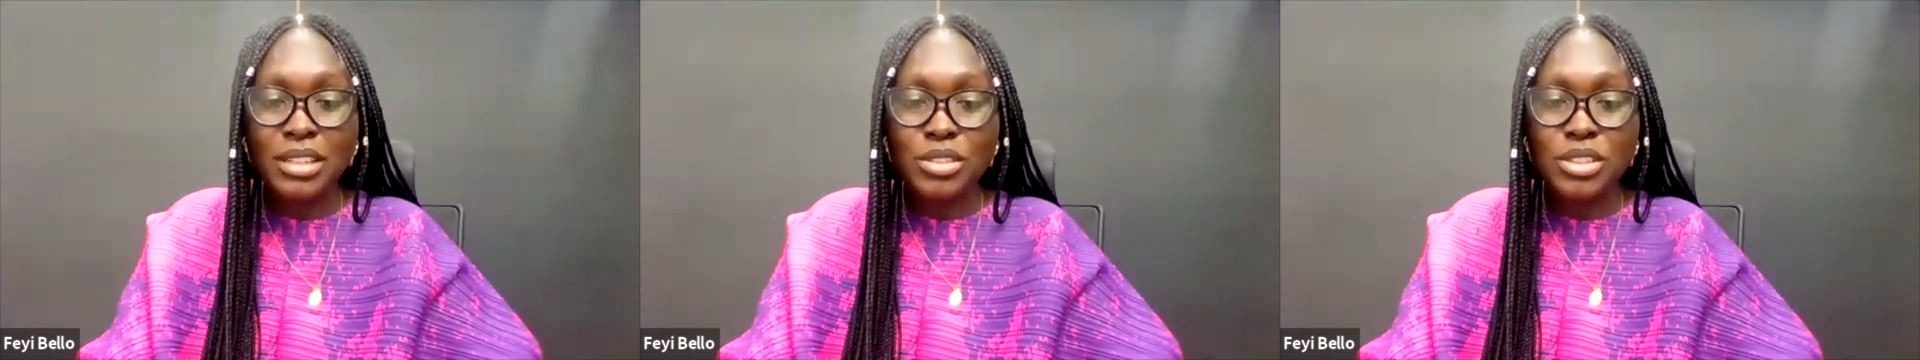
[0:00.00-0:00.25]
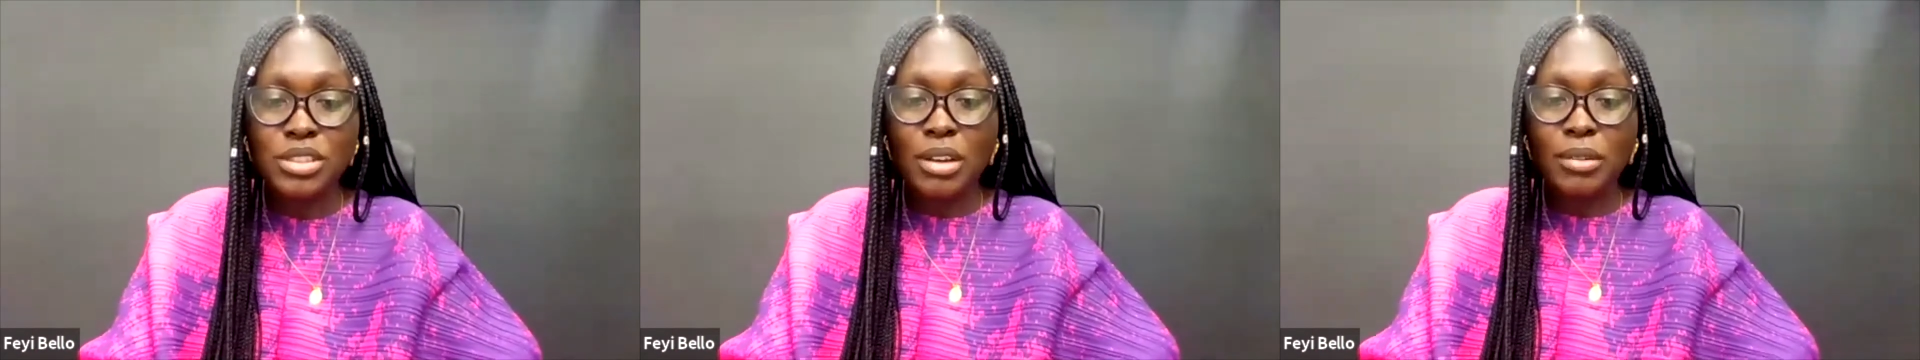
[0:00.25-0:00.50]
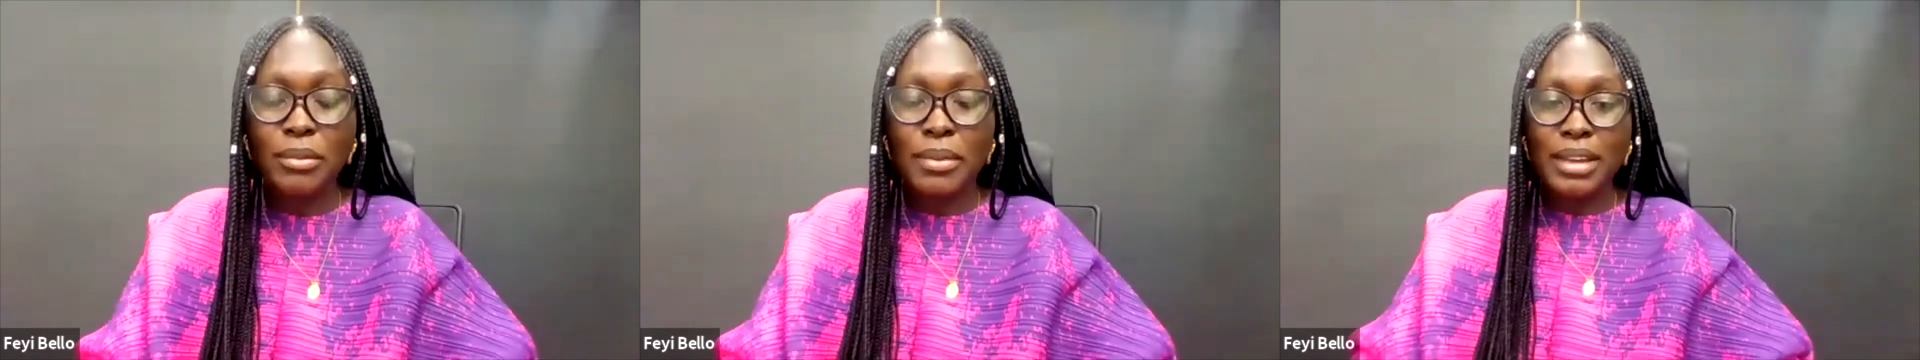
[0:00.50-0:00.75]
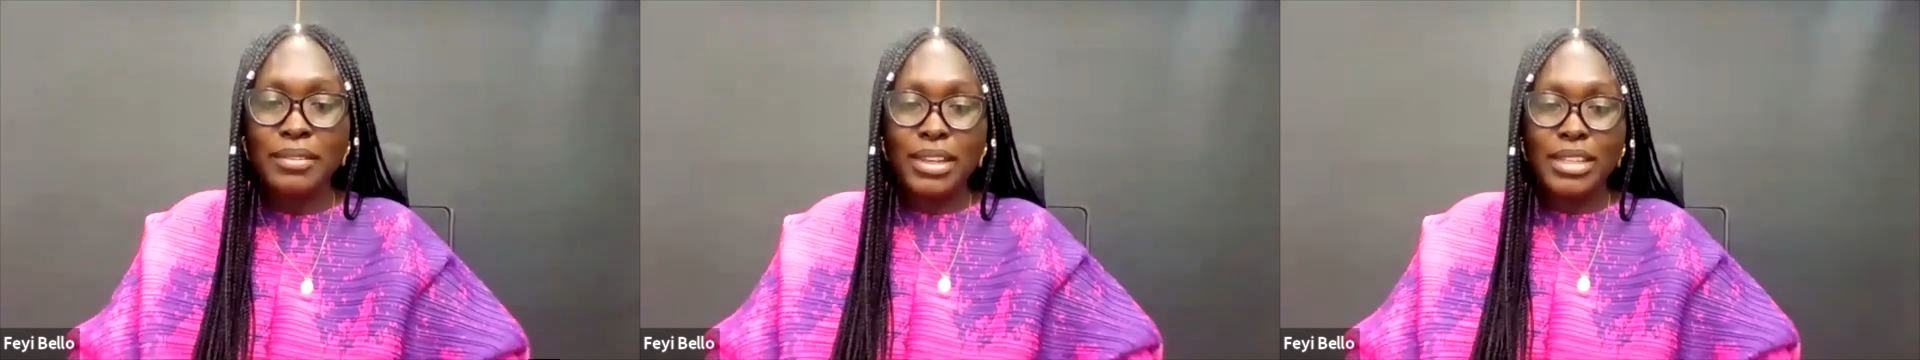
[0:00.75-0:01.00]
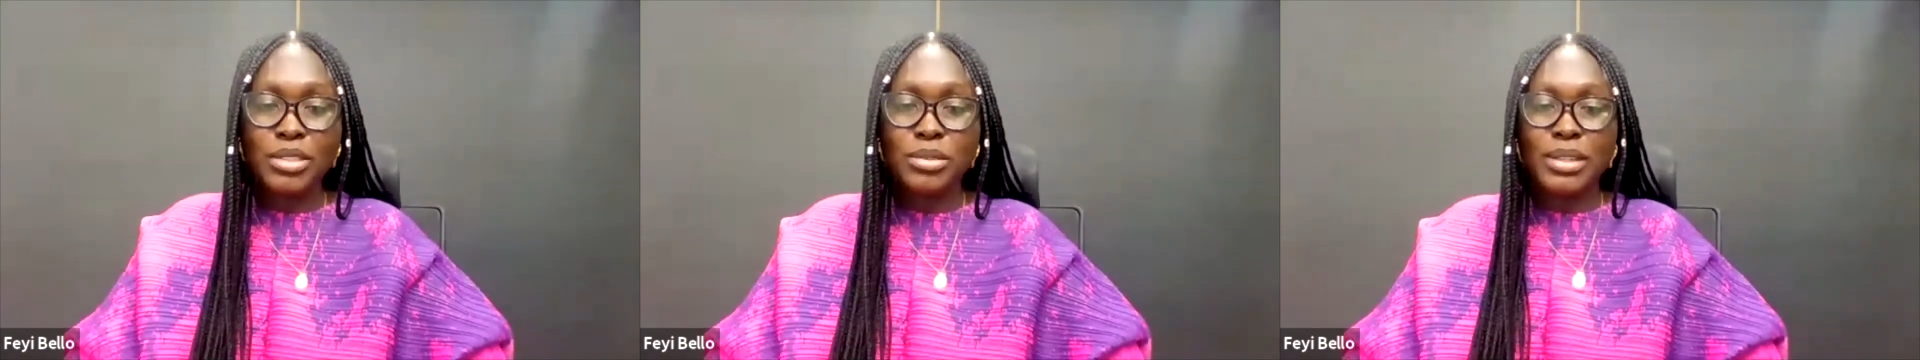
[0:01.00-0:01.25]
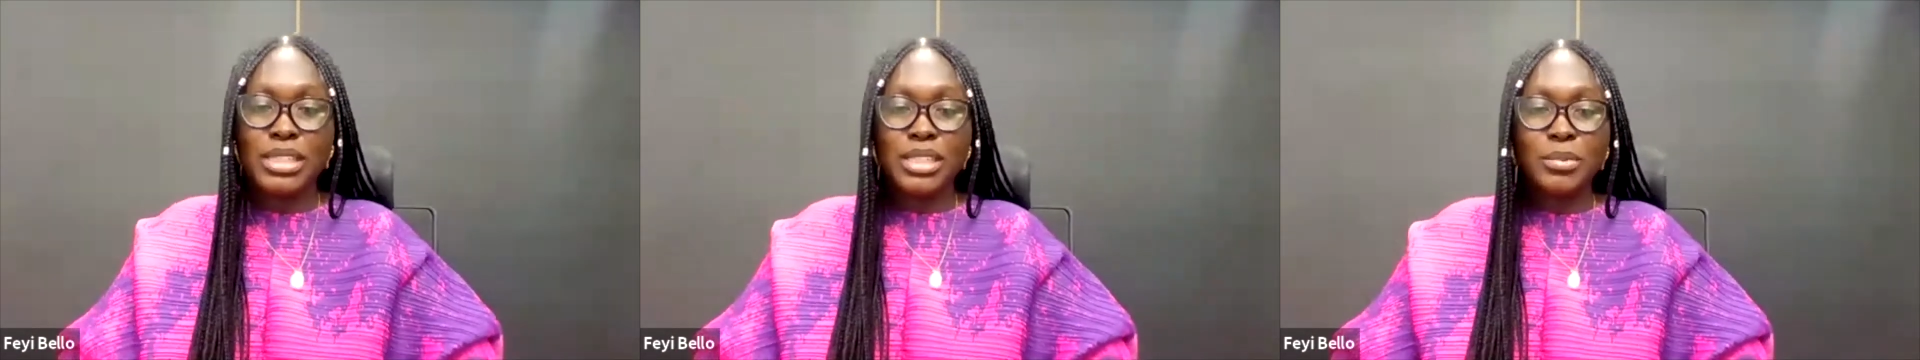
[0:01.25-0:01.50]
I'll just start when we have like
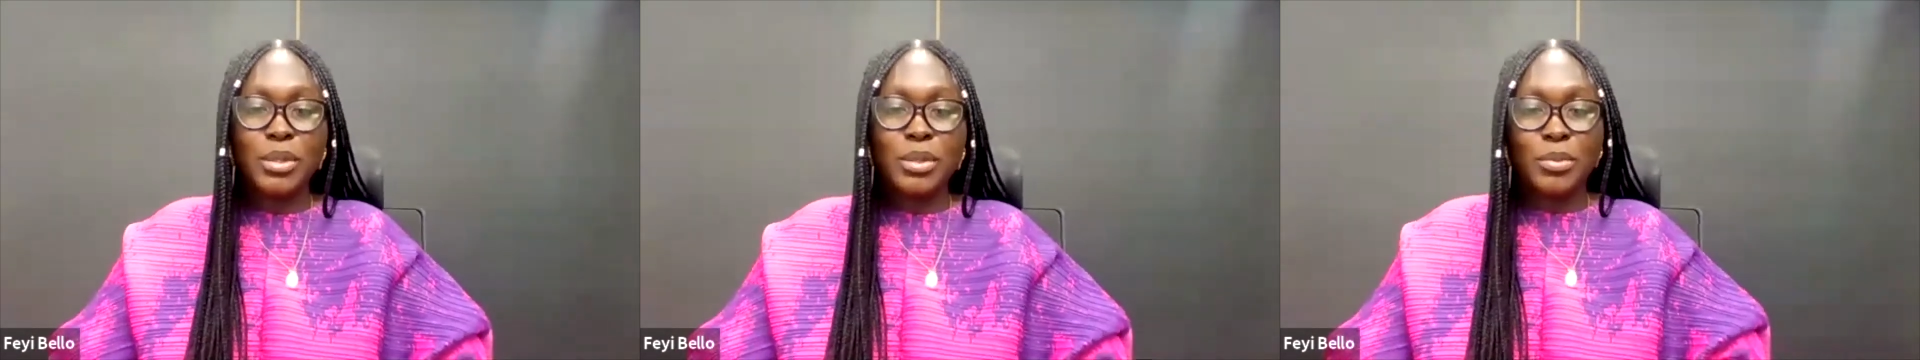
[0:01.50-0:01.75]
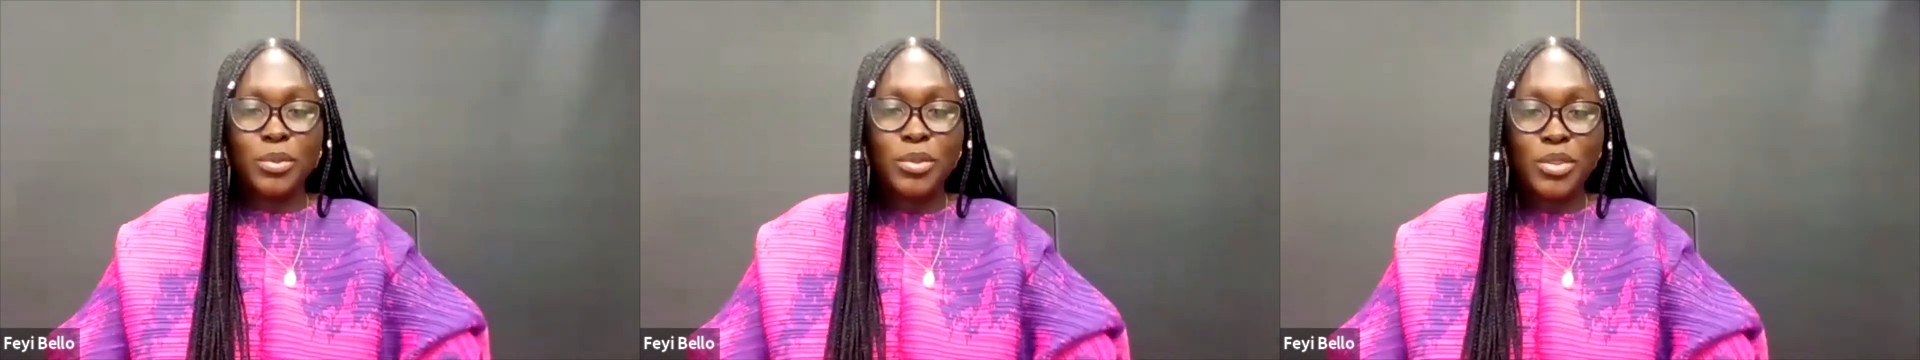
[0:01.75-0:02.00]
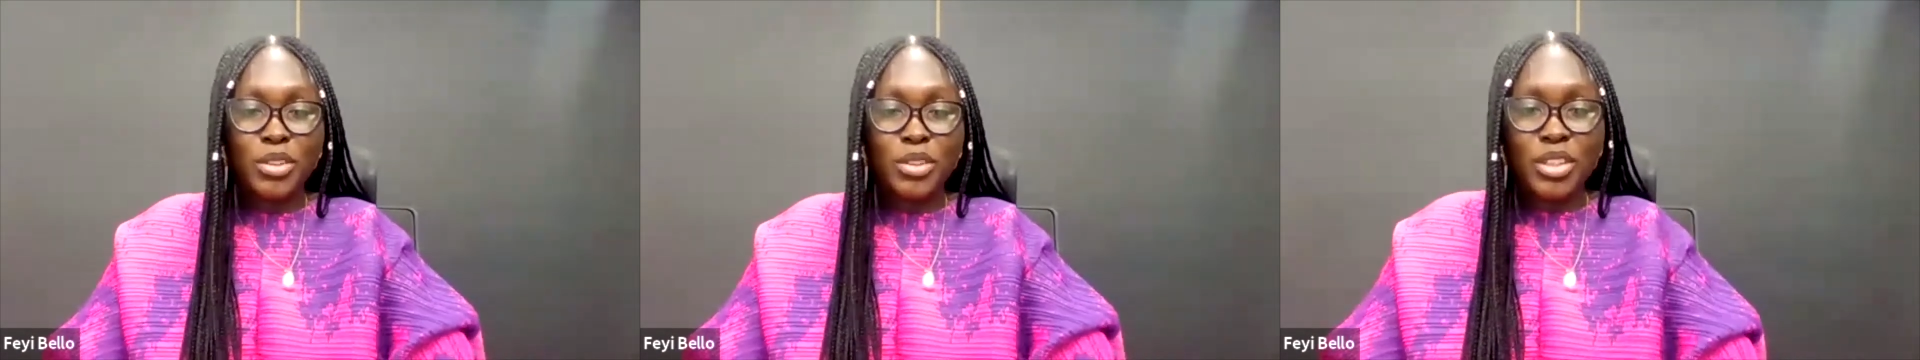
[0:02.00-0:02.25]
20 people.